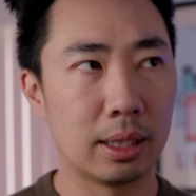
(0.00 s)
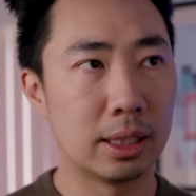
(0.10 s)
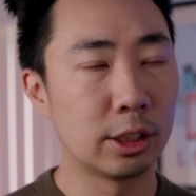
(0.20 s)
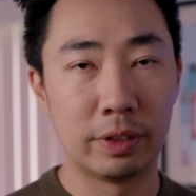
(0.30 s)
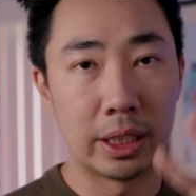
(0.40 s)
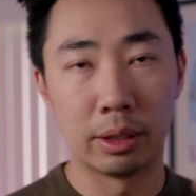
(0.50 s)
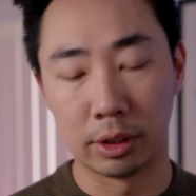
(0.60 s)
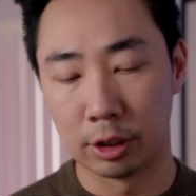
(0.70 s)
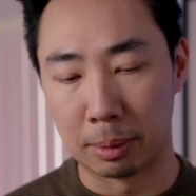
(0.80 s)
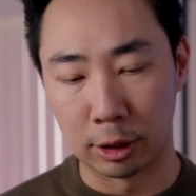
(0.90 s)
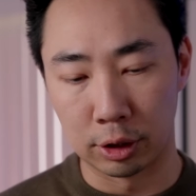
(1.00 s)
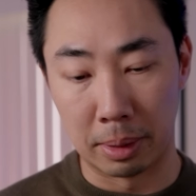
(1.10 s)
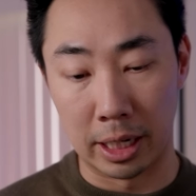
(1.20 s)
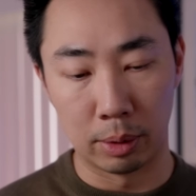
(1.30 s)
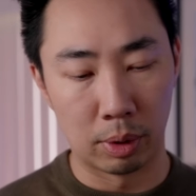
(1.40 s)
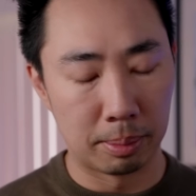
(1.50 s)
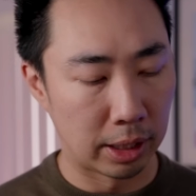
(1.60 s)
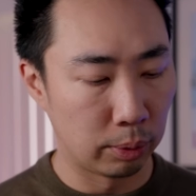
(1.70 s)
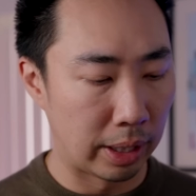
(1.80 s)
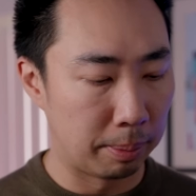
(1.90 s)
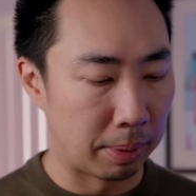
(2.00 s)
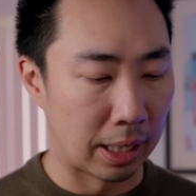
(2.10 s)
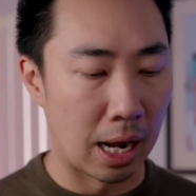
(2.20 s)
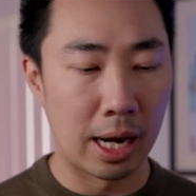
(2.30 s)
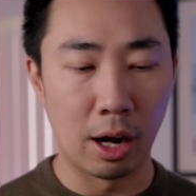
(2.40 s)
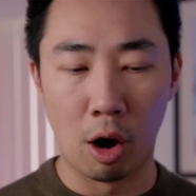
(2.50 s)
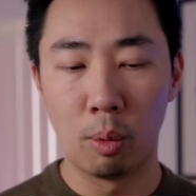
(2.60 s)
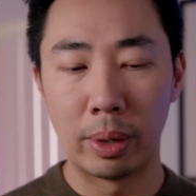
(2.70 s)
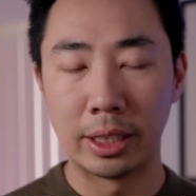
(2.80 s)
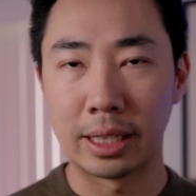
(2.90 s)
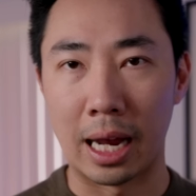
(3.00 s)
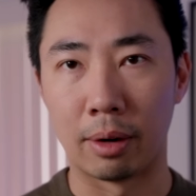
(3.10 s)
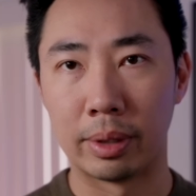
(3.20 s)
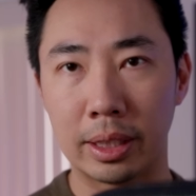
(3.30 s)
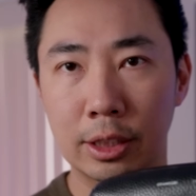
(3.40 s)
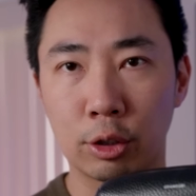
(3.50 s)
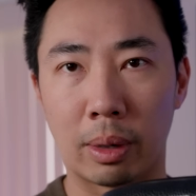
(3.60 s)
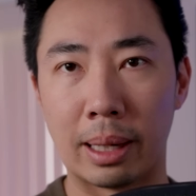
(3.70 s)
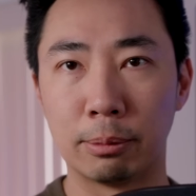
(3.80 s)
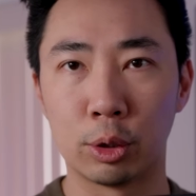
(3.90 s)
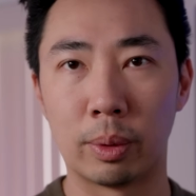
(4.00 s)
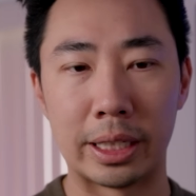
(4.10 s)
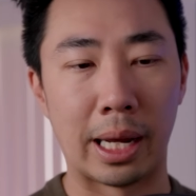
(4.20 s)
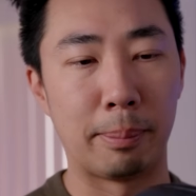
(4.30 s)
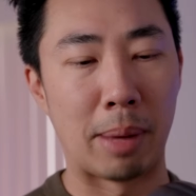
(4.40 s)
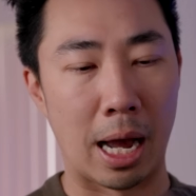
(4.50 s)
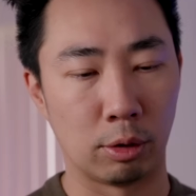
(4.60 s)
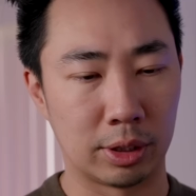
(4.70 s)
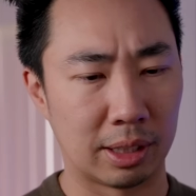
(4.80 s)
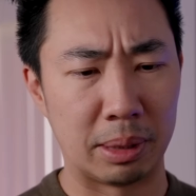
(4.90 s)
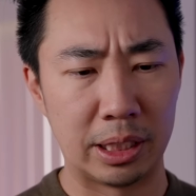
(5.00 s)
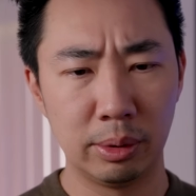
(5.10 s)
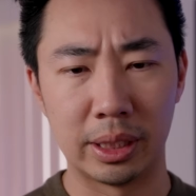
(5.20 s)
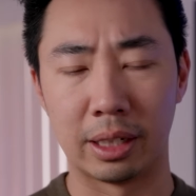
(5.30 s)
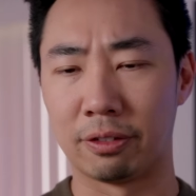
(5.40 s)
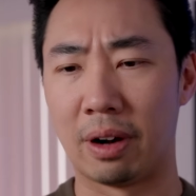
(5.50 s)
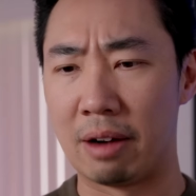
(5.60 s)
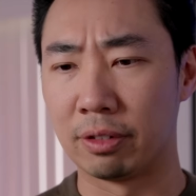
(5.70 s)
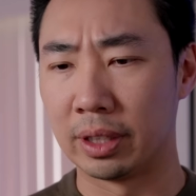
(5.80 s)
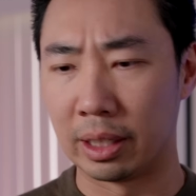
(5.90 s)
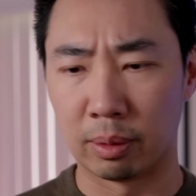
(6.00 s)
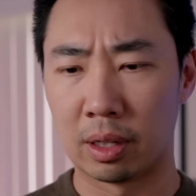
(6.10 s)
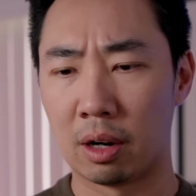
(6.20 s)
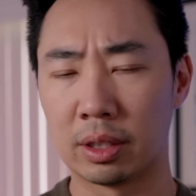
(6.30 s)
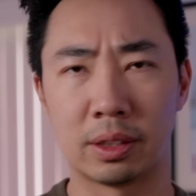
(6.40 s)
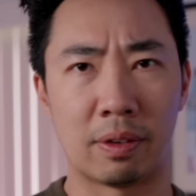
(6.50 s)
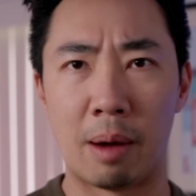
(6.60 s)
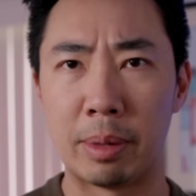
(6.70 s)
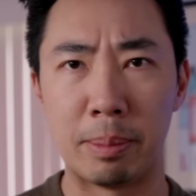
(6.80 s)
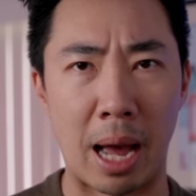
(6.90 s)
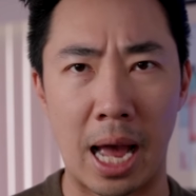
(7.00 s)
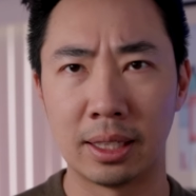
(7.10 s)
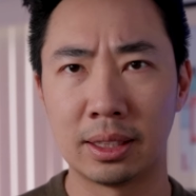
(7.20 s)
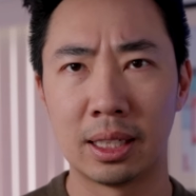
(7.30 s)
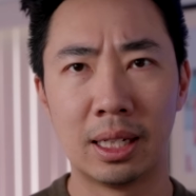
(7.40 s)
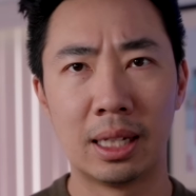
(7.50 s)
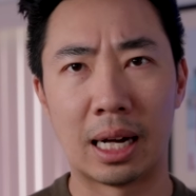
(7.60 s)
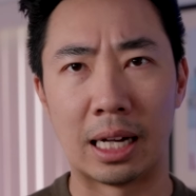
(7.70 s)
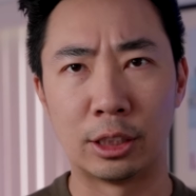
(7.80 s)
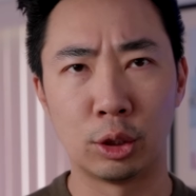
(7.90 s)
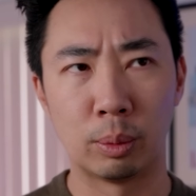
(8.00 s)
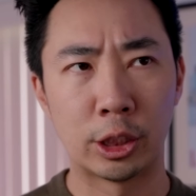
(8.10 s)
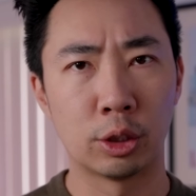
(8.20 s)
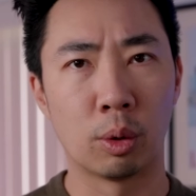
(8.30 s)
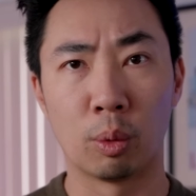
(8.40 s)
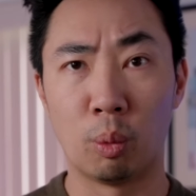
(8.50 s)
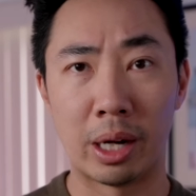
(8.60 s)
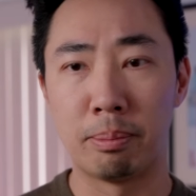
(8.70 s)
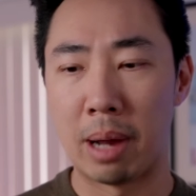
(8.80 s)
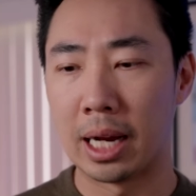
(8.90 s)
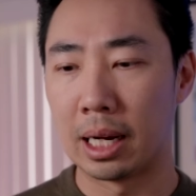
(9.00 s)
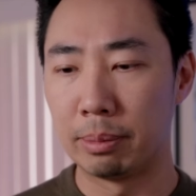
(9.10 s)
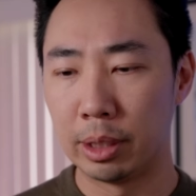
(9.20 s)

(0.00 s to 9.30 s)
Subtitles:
This video isn't sponsored by anyone, by the way, but I always carry this Grams 28 pouch. I've been using it for everything, regardless of how many bags I switch or what bag I'm